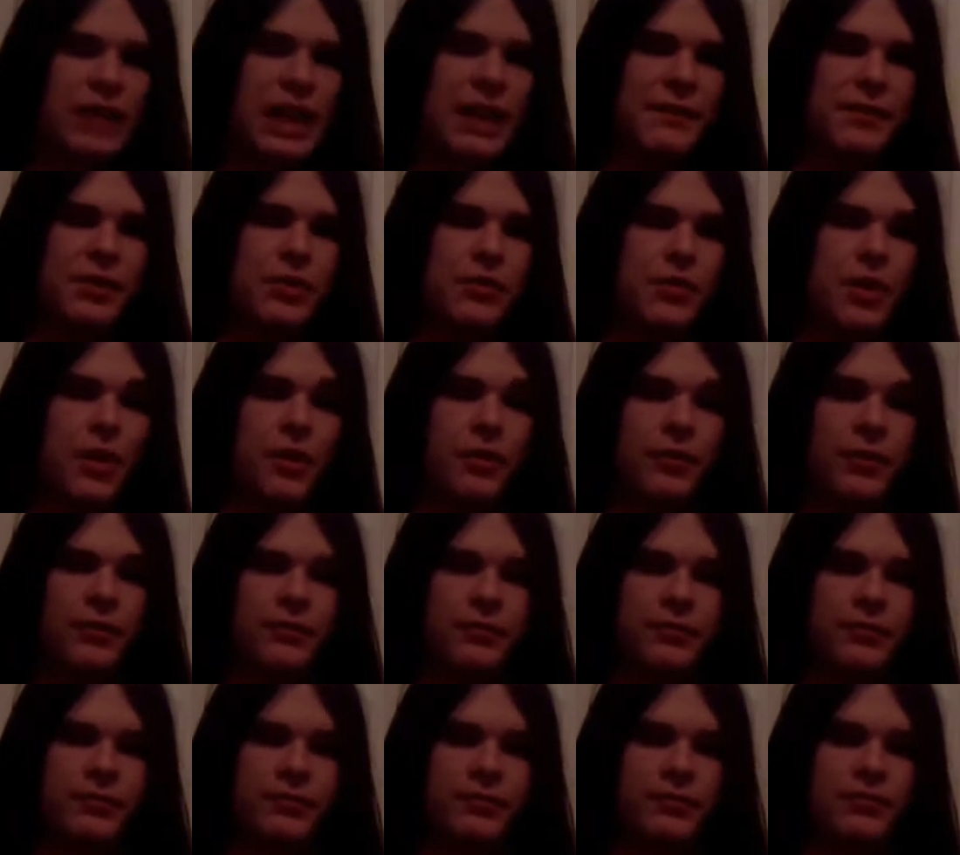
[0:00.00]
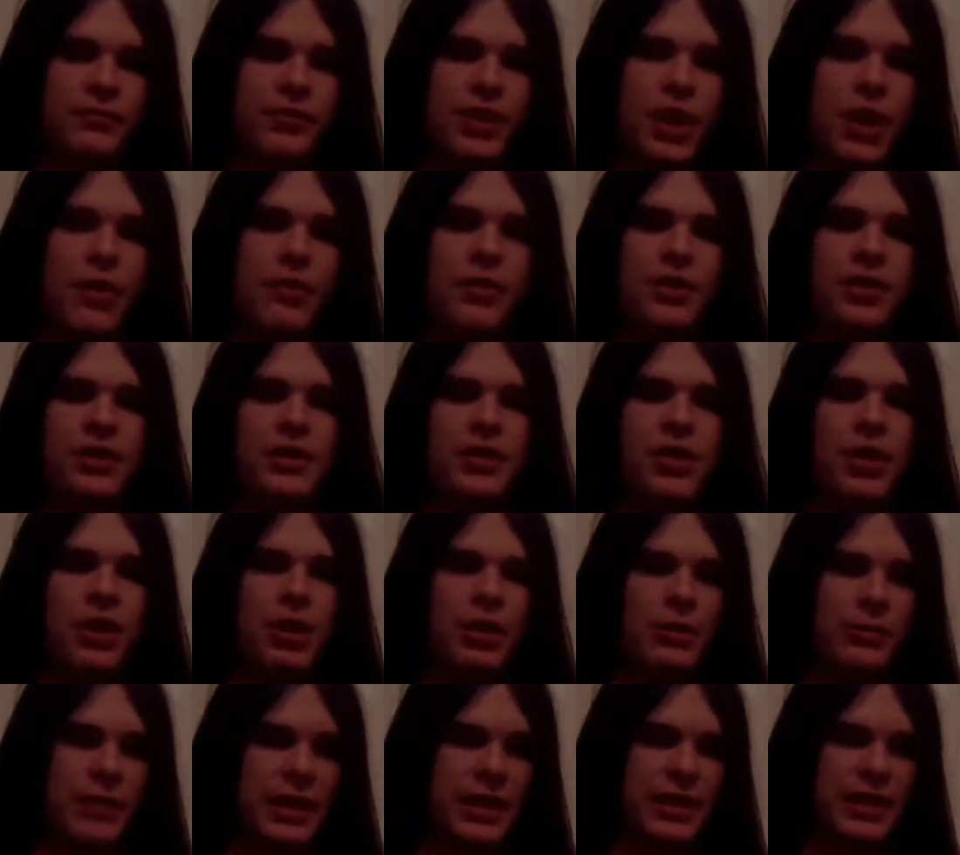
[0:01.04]
if you don't know the
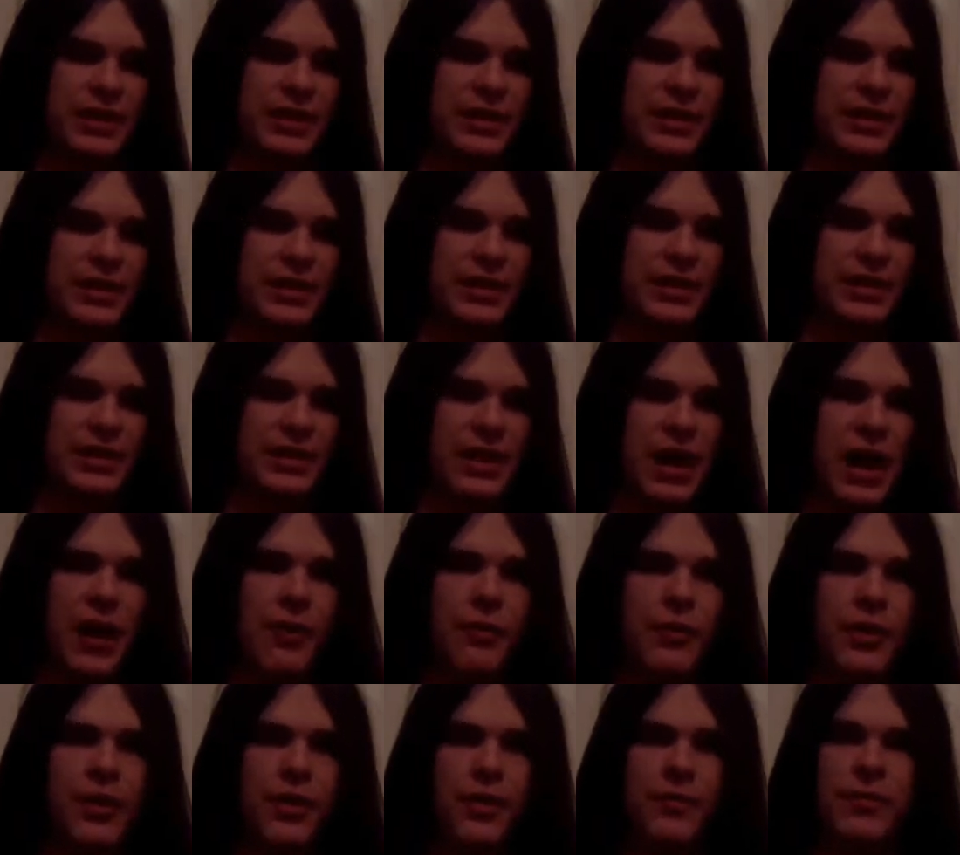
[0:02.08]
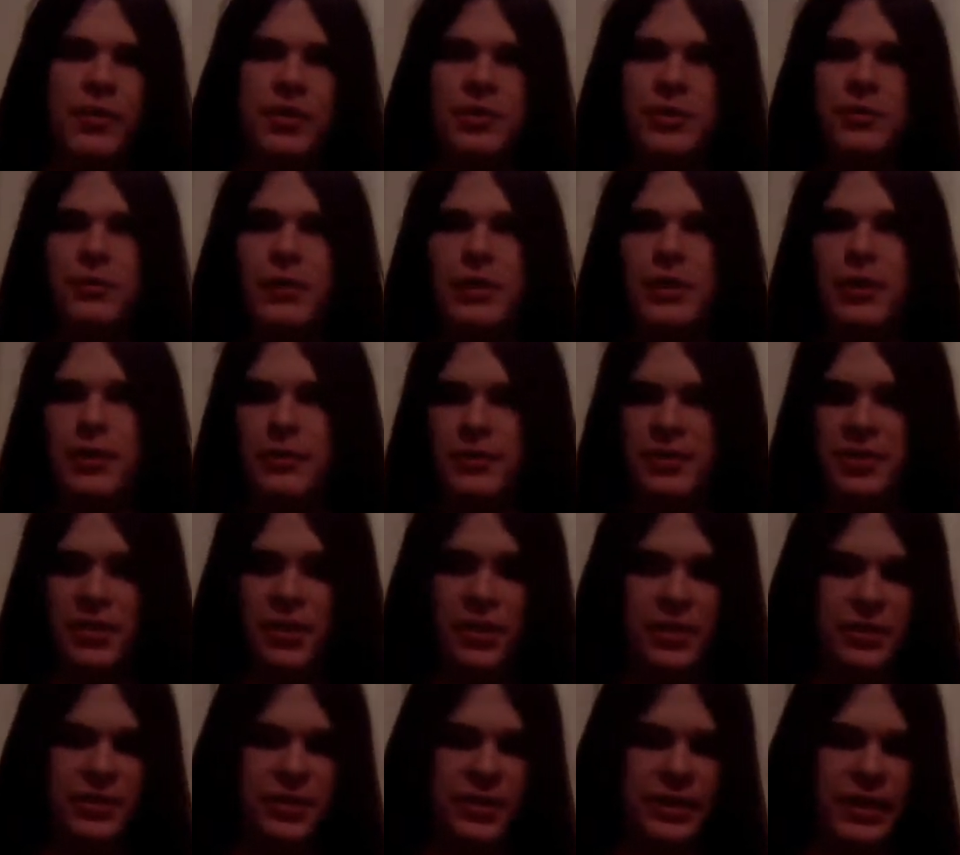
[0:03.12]
song, because this is not one of the most well-known
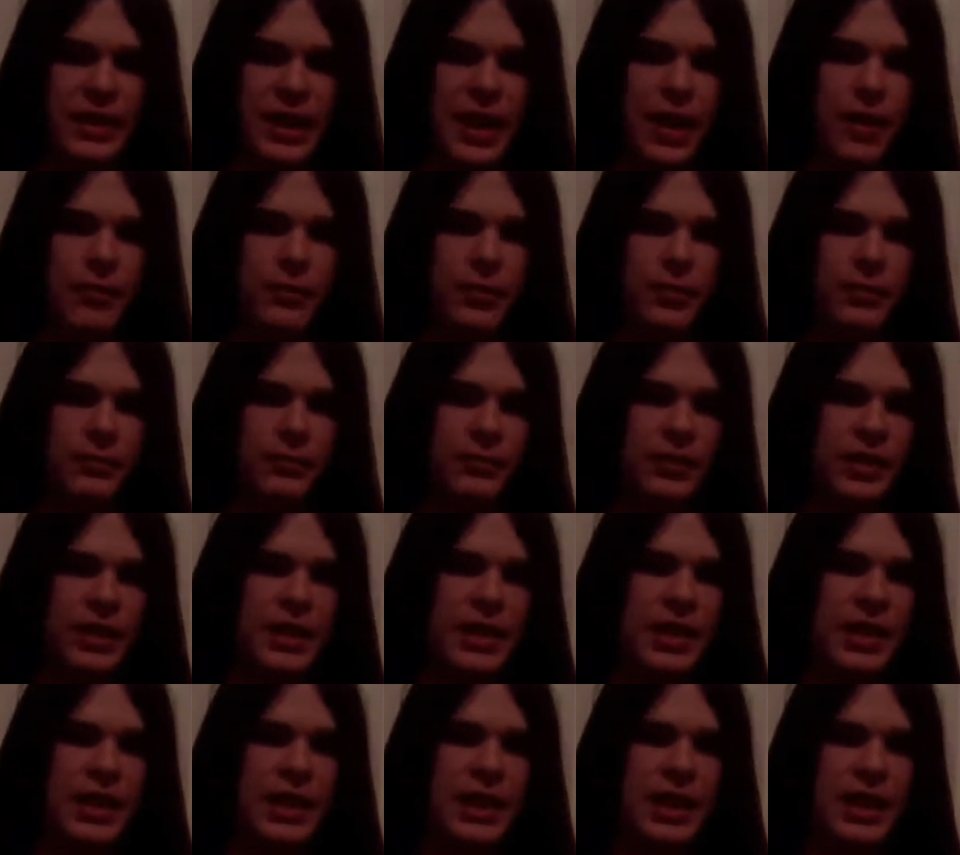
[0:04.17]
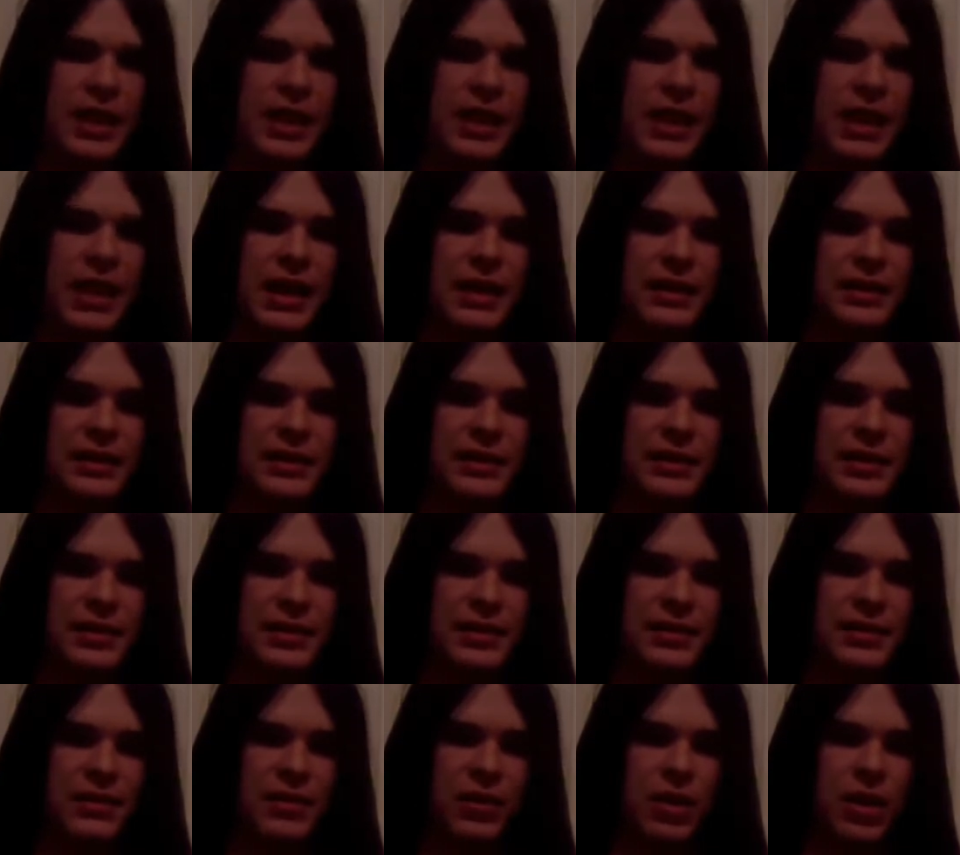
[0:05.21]
songs on the album,
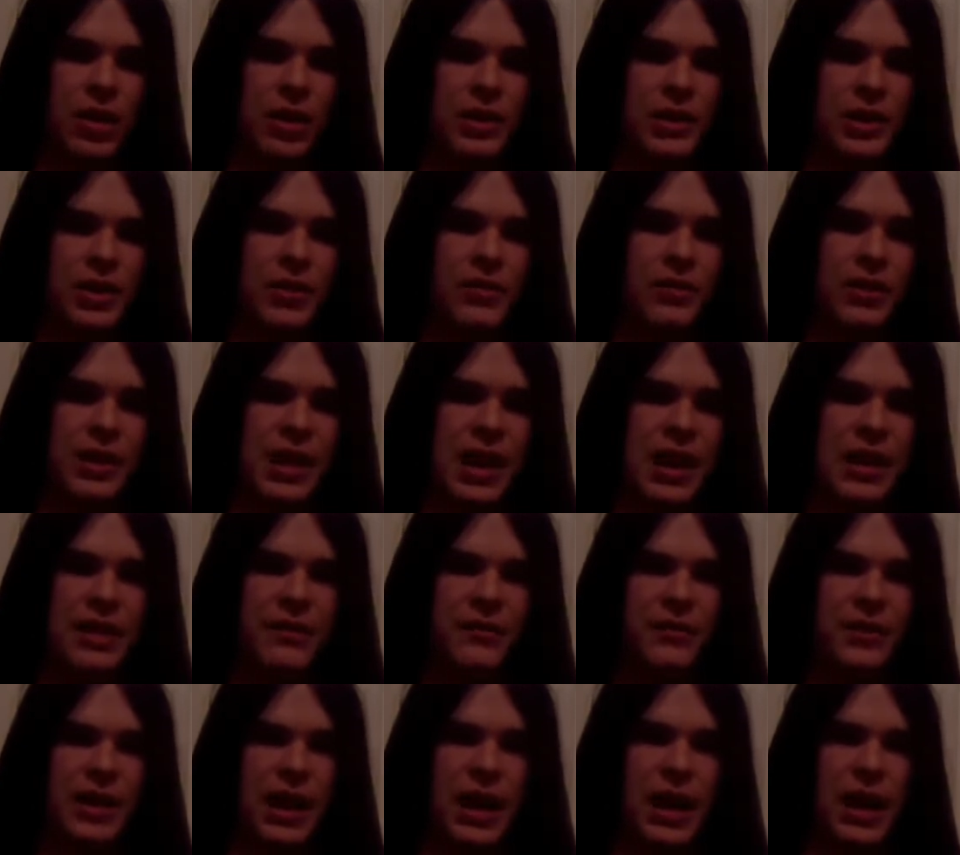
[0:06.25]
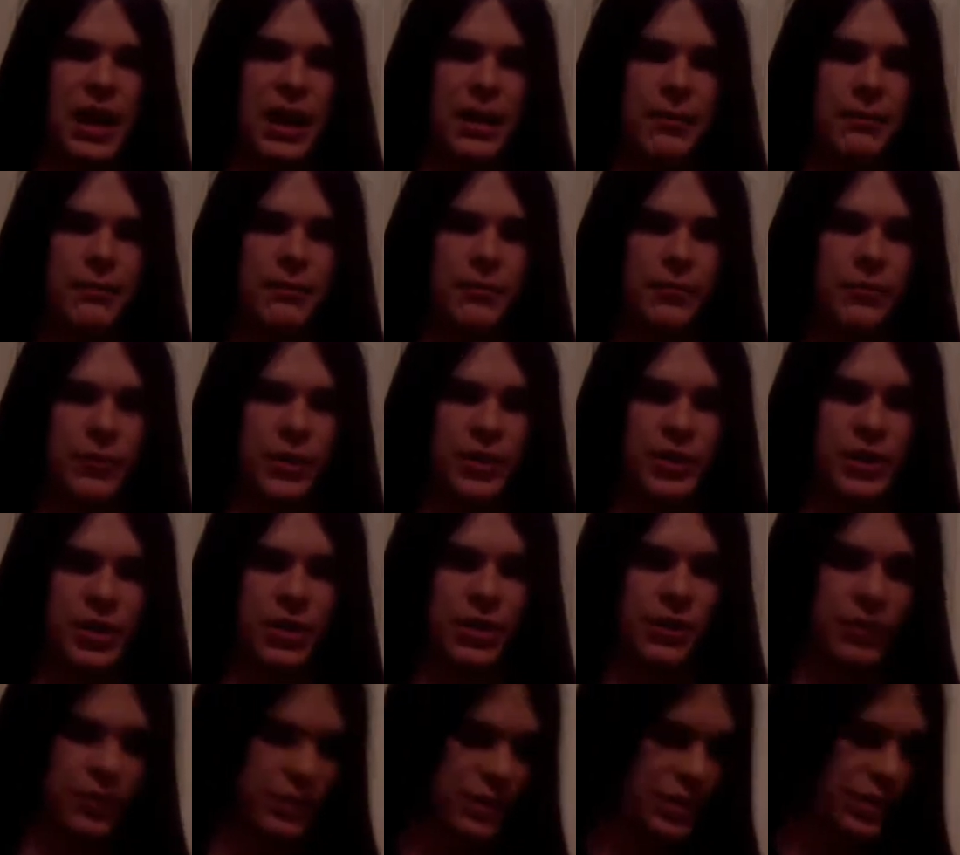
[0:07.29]
it's also the end of Time, which
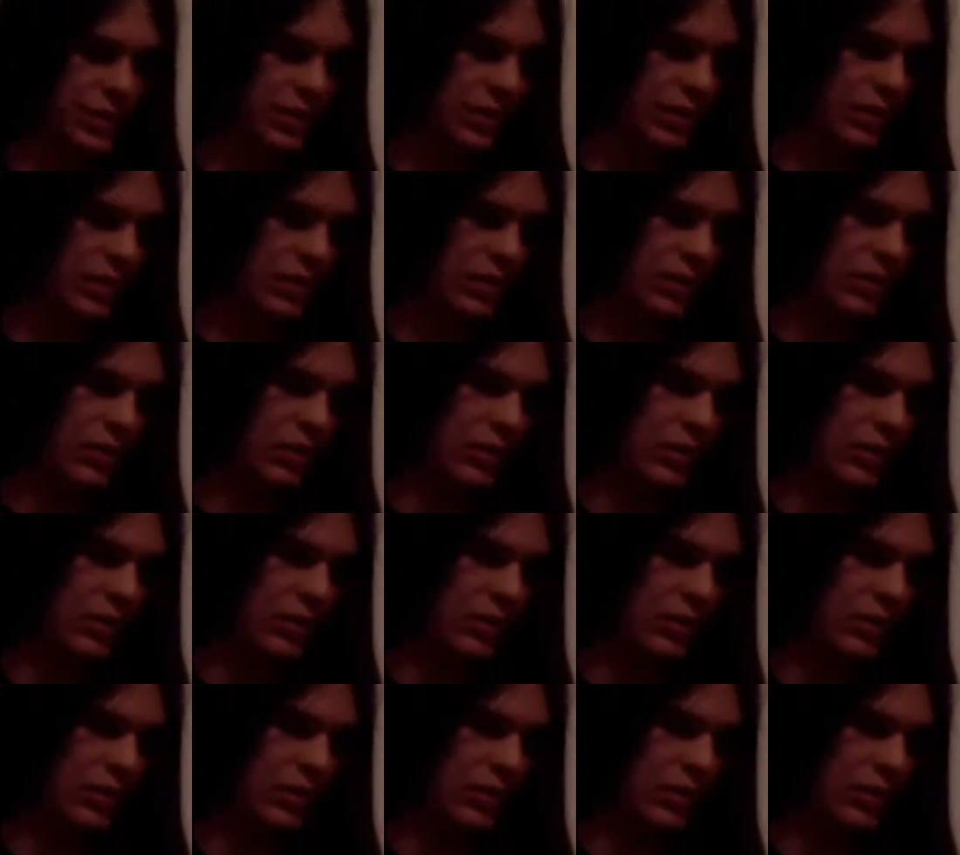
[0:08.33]
goes...